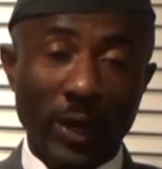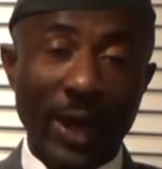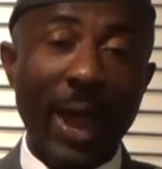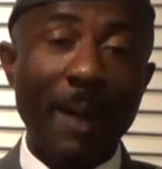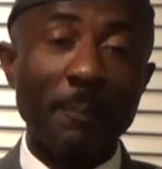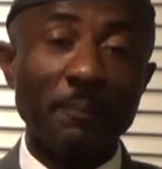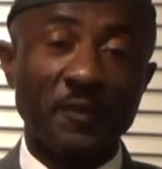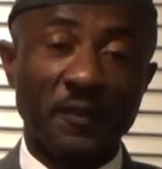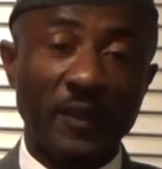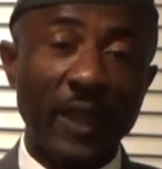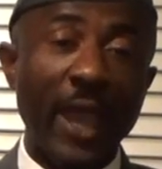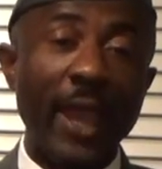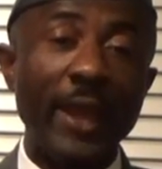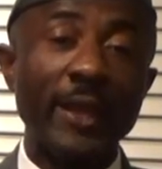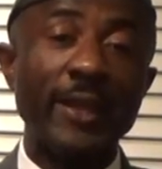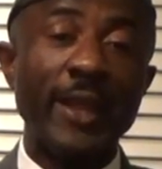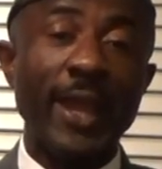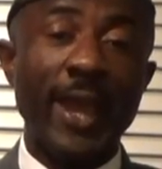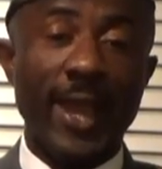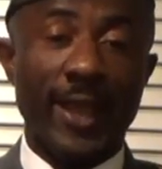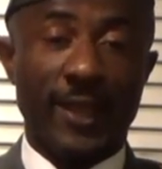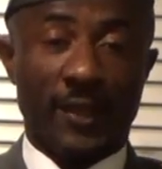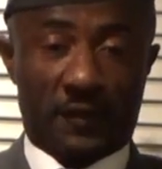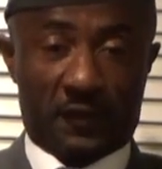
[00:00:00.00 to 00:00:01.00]
What I'm
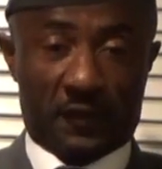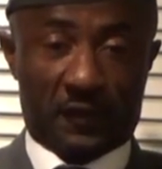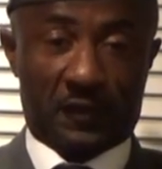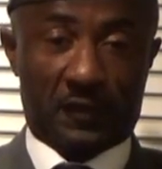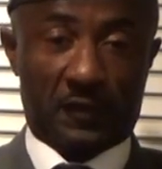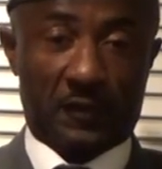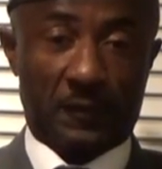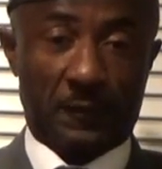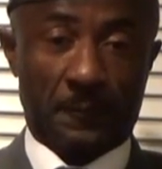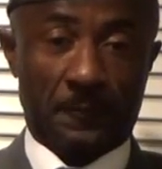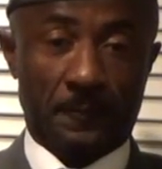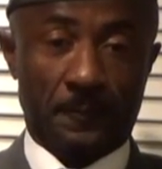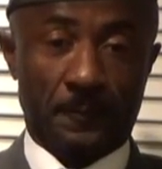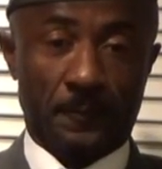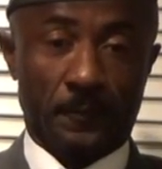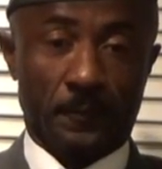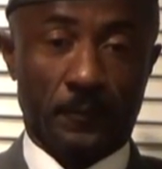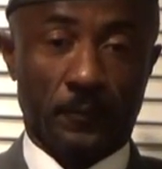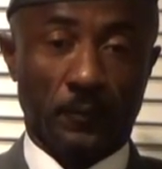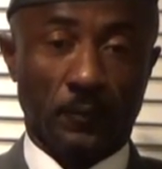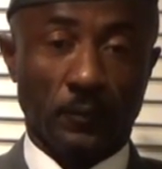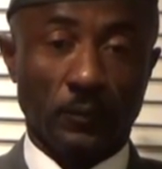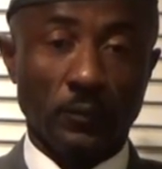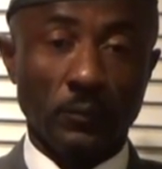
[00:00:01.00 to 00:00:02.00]
saying here is
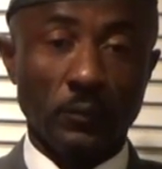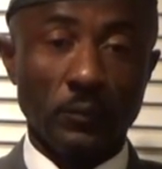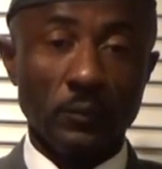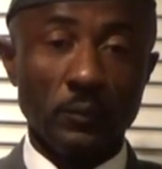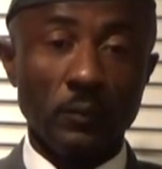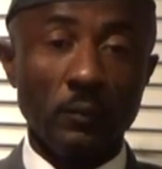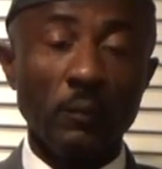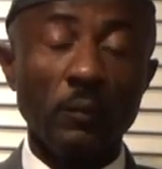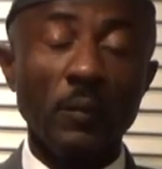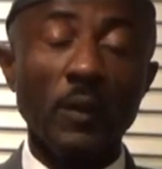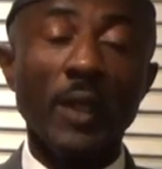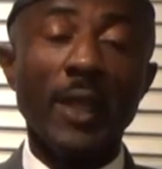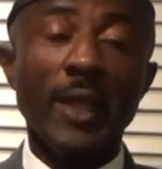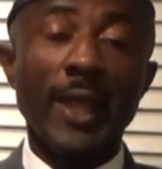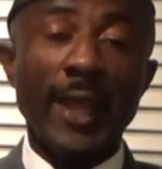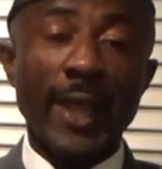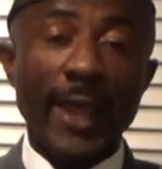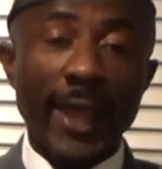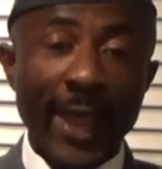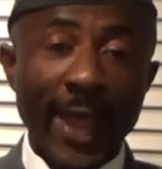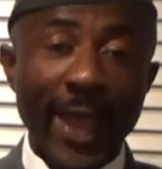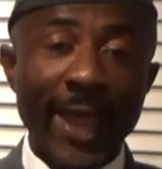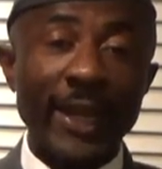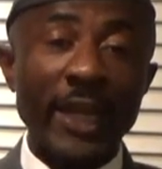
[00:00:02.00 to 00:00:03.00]

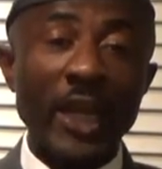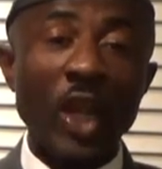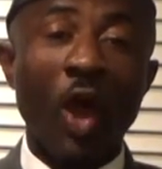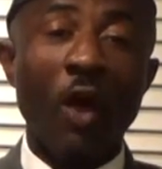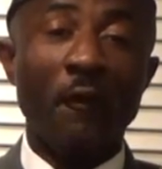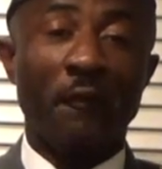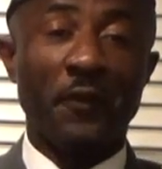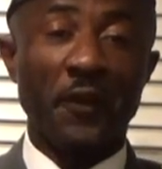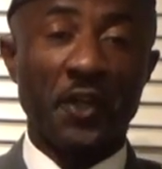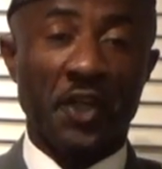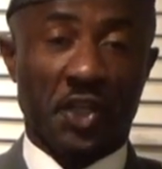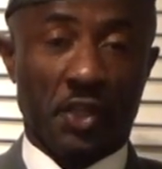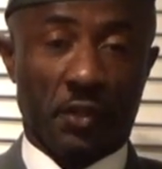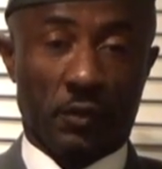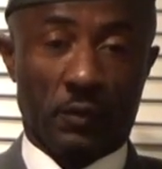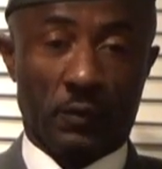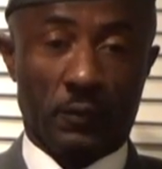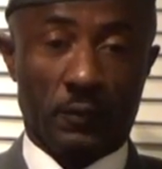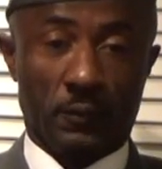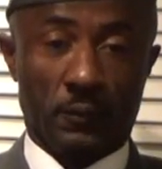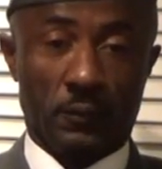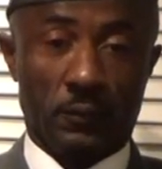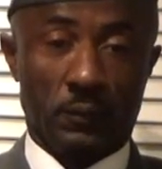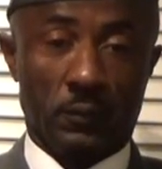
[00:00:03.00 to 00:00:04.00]
any
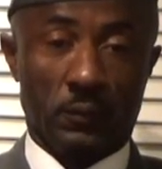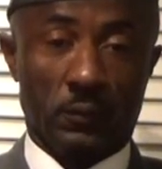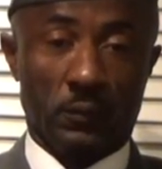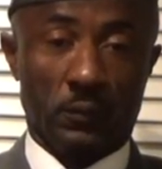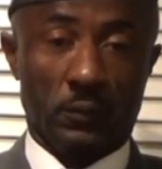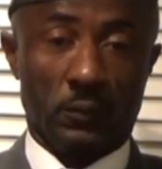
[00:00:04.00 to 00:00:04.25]
official